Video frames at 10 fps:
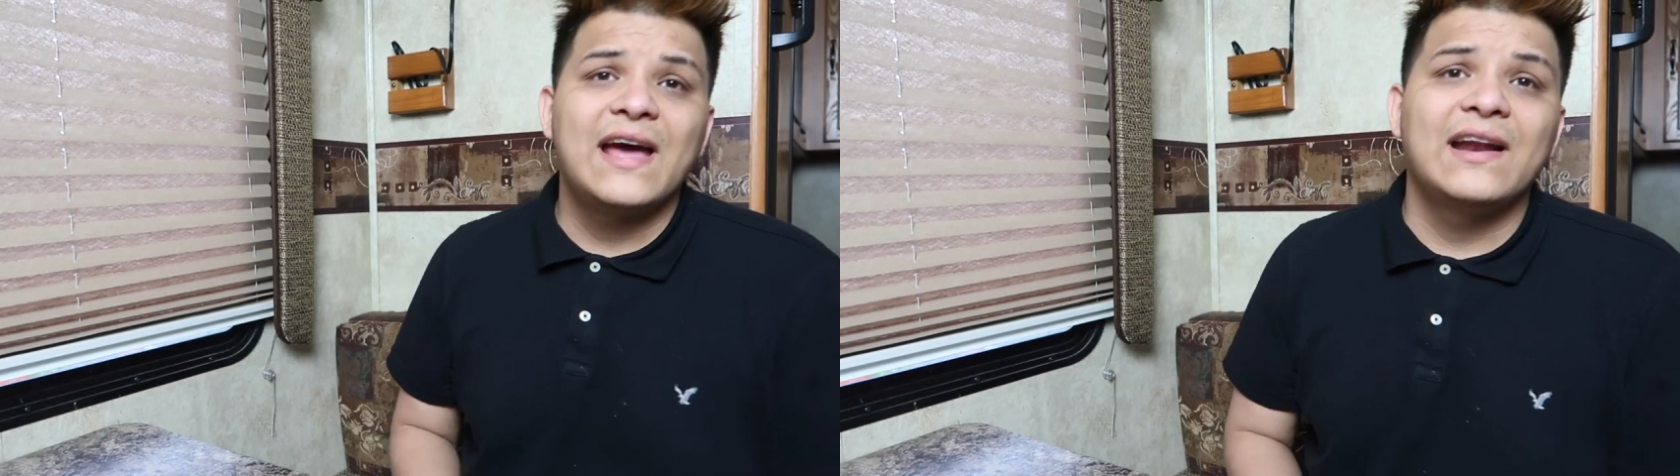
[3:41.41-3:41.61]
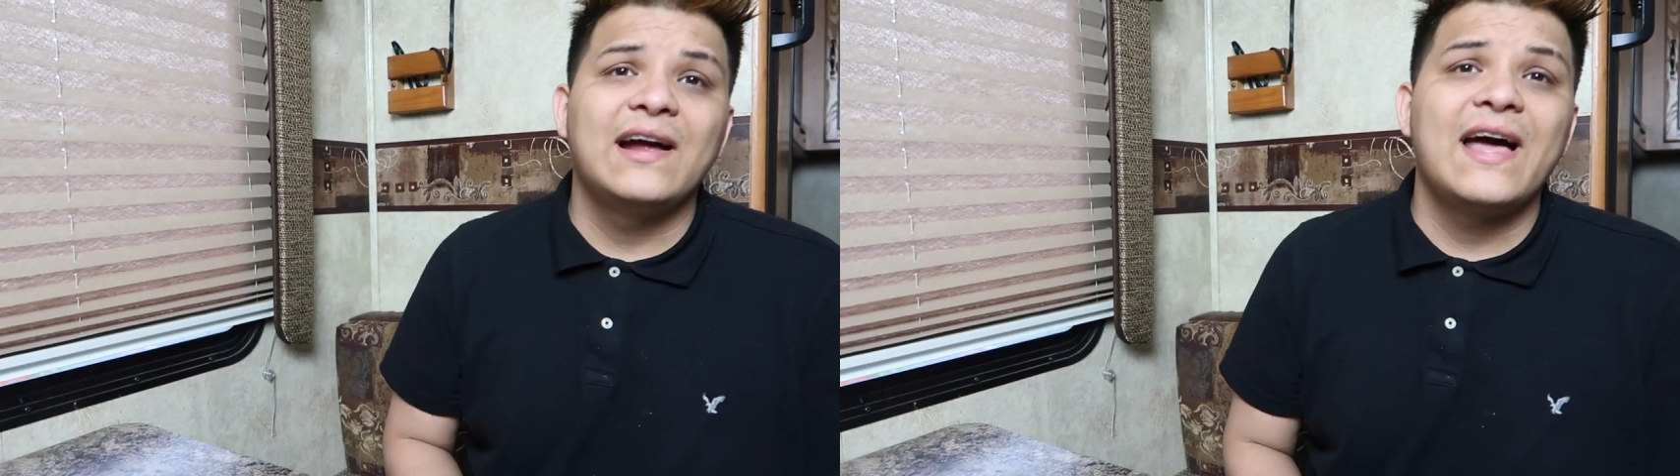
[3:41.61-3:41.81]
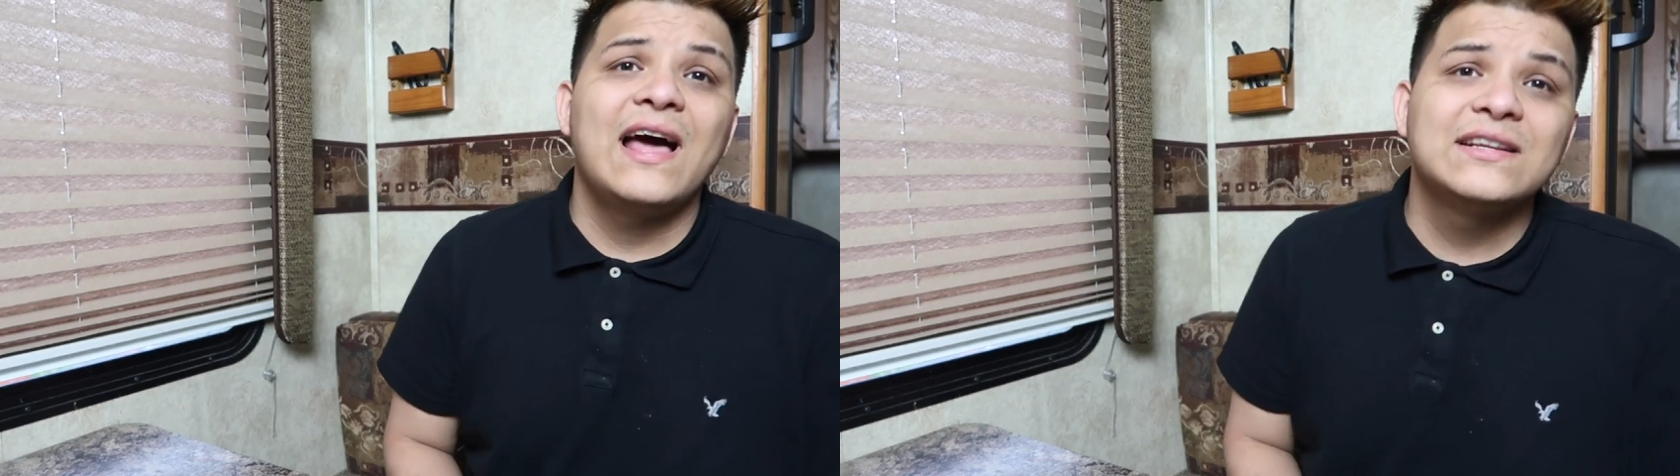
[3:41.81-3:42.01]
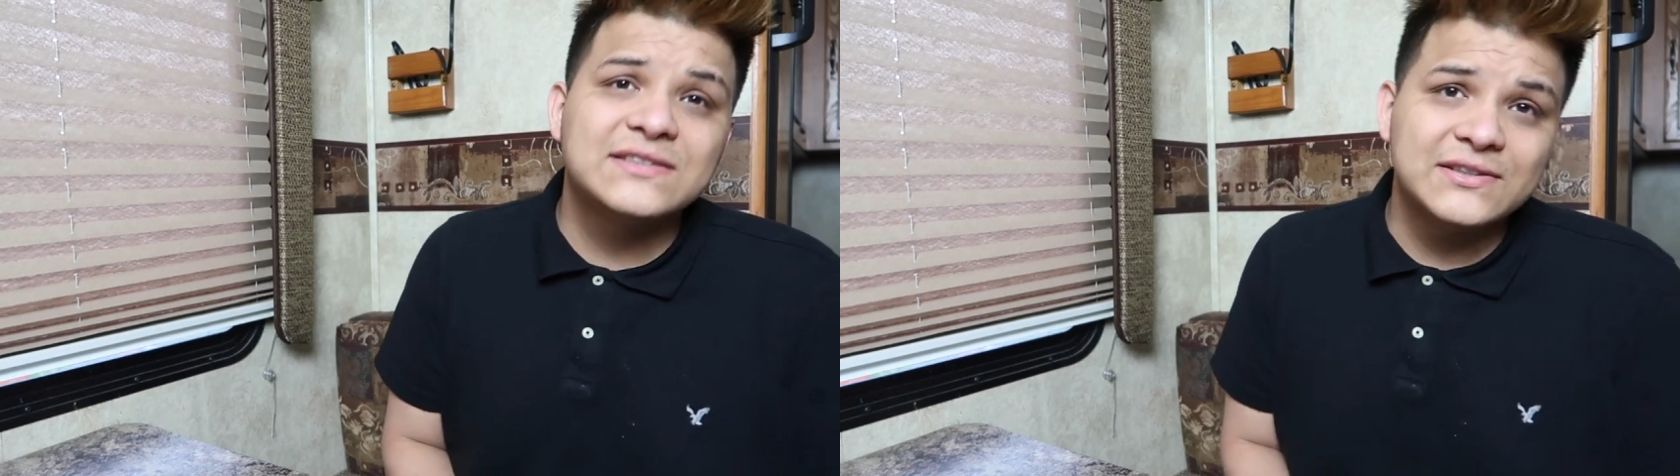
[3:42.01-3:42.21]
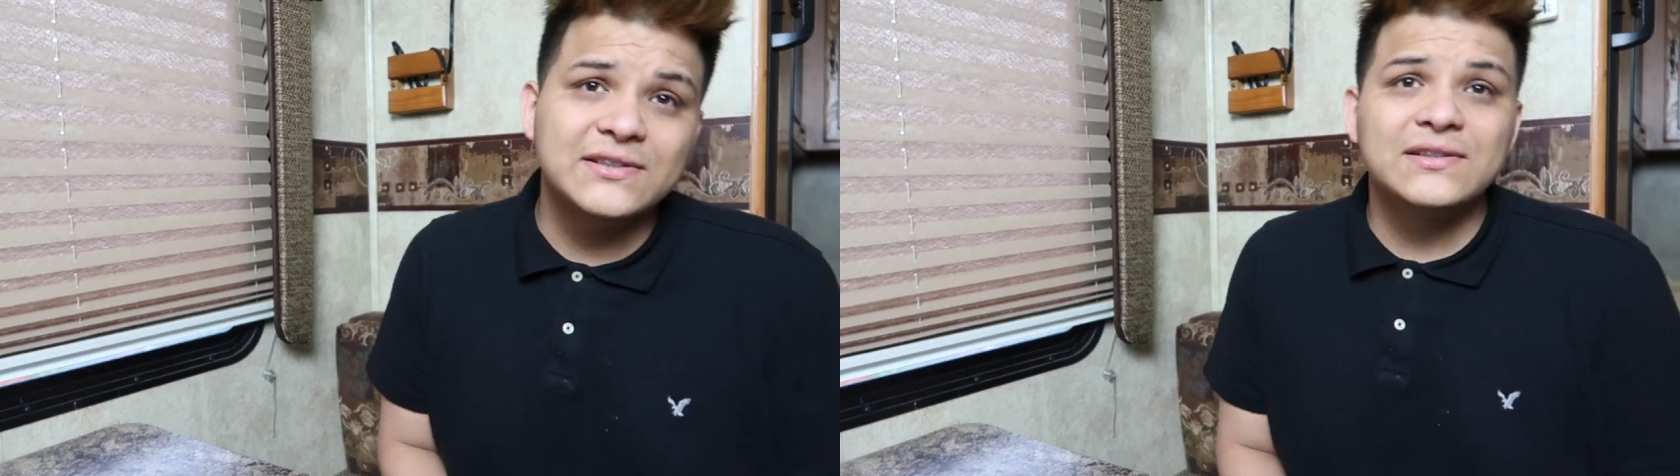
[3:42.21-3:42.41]
that
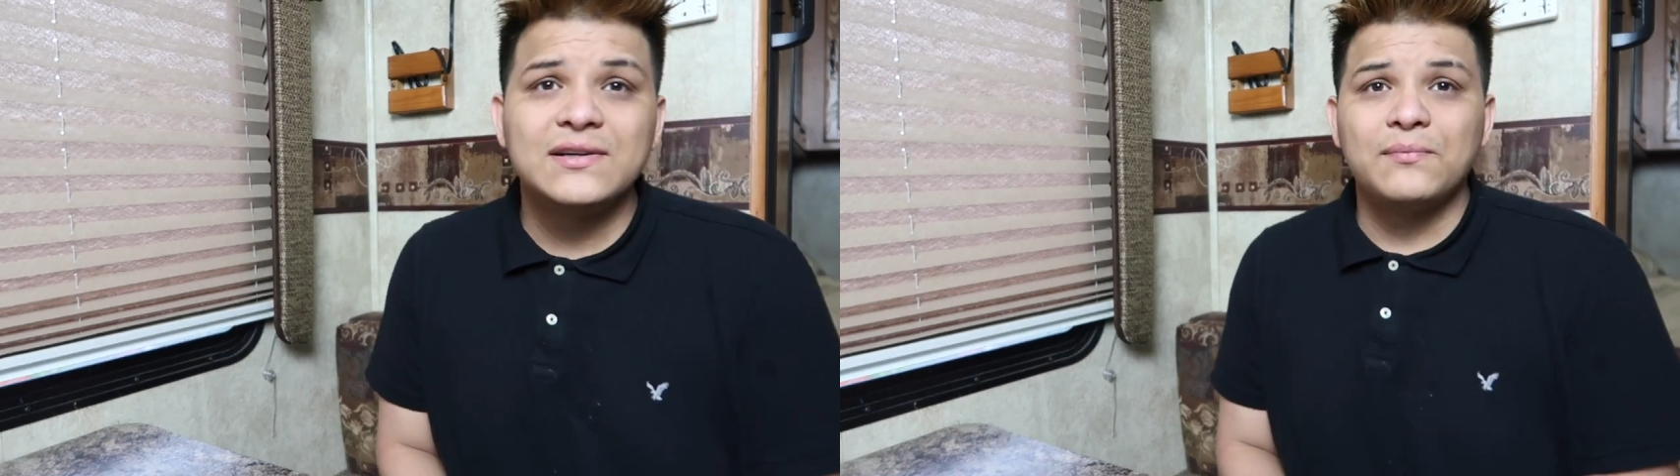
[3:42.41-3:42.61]
Alistair,